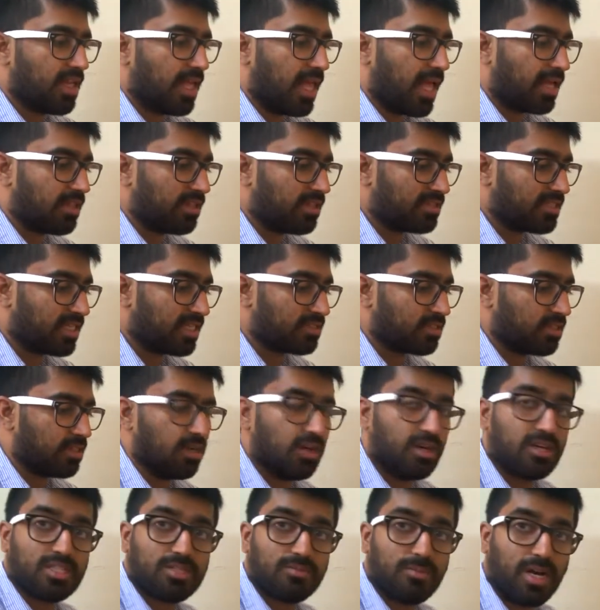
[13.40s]
and this has a
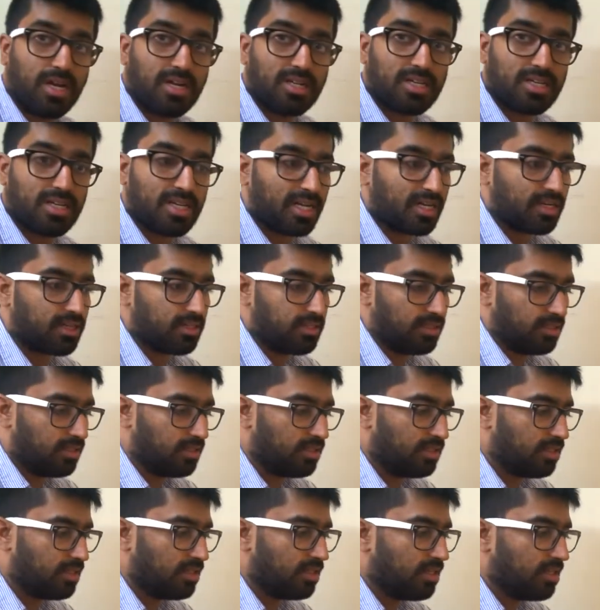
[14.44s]
Hirschmann connector.
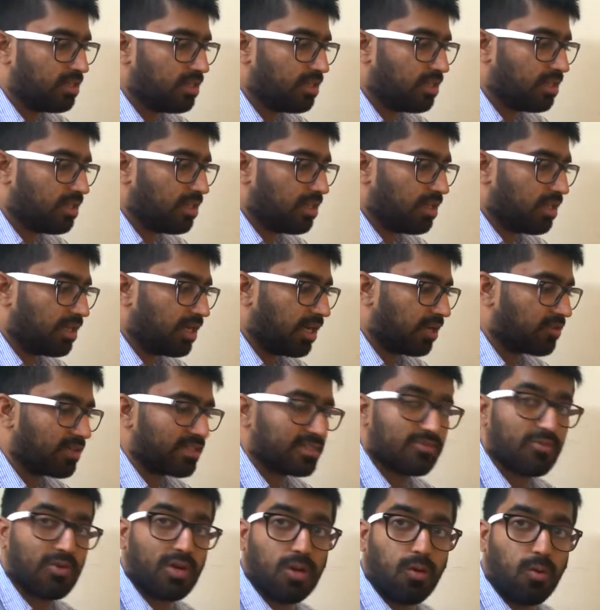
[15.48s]
Now
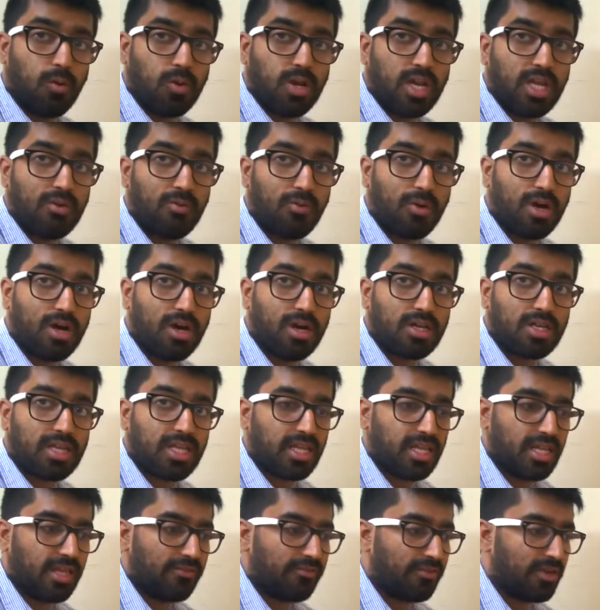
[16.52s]
this will only work
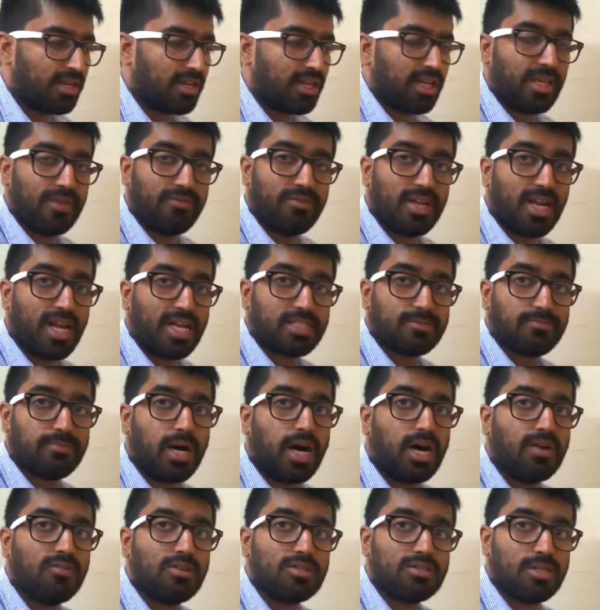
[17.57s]
if it has
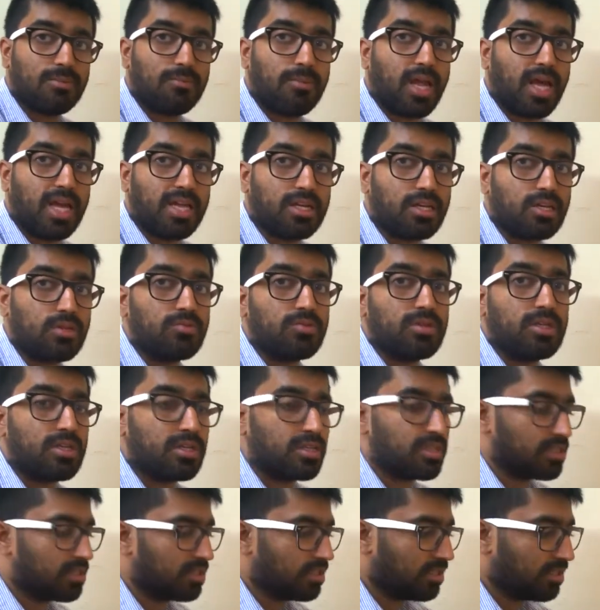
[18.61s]
power supplied to
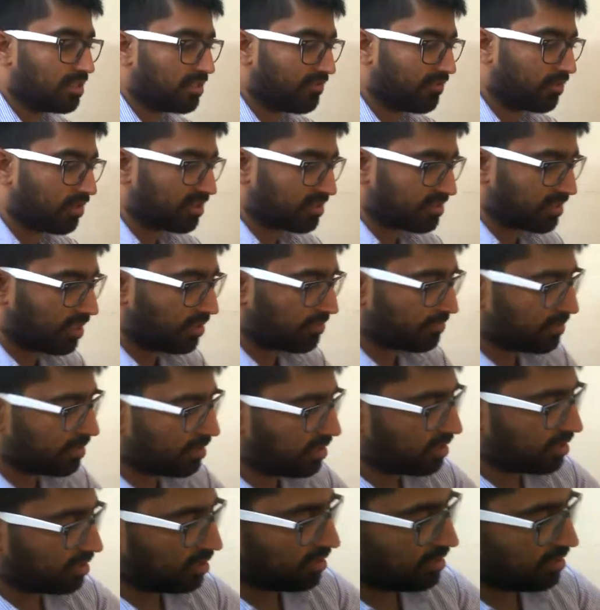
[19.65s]
it. For example,